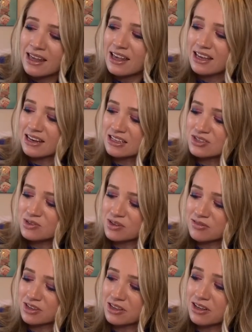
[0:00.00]
And I do love
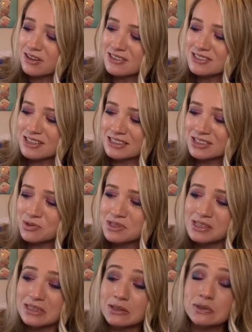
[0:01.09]
the colors, and I do still
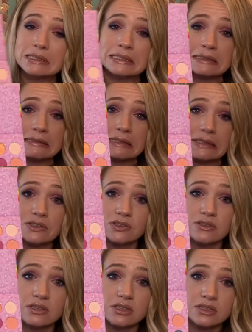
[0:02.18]
use it
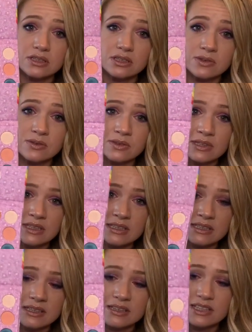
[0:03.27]
occasionally, so
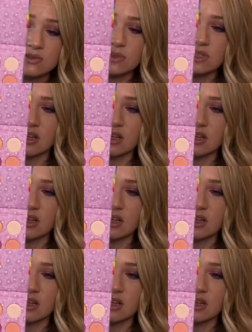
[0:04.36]
this one's a lot